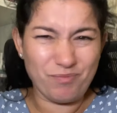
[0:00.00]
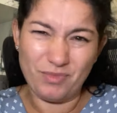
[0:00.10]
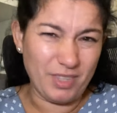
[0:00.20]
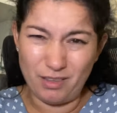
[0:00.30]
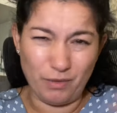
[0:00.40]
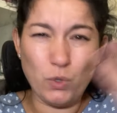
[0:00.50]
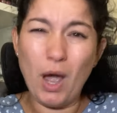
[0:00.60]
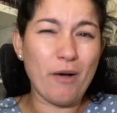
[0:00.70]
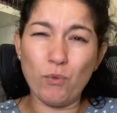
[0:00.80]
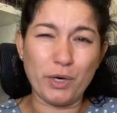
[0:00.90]
then if you
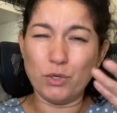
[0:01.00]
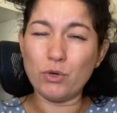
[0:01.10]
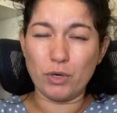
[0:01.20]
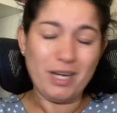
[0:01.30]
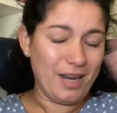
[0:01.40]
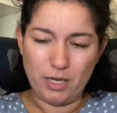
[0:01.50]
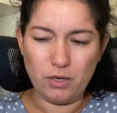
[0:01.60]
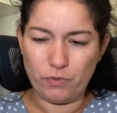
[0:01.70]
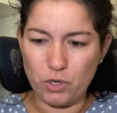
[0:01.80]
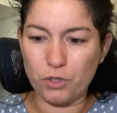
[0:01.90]
have one, you don't need any
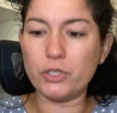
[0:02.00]
of the others.